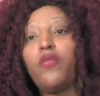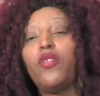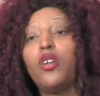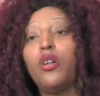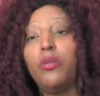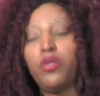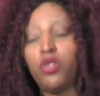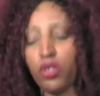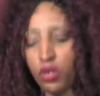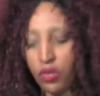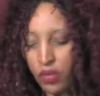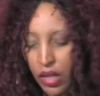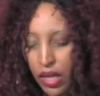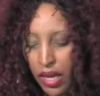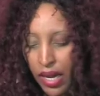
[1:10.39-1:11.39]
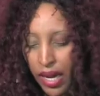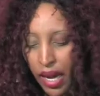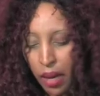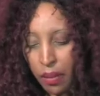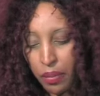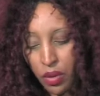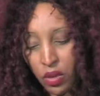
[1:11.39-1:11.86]
forms of
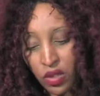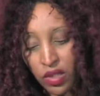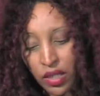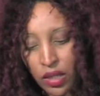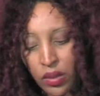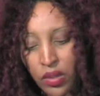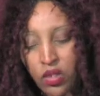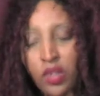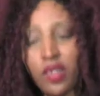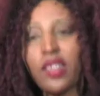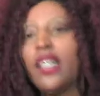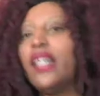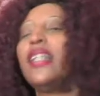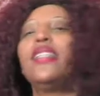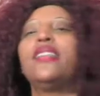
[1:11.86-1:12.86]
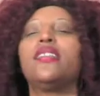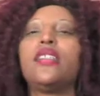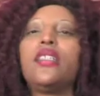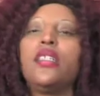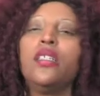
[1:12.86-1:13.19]
abuse in our society.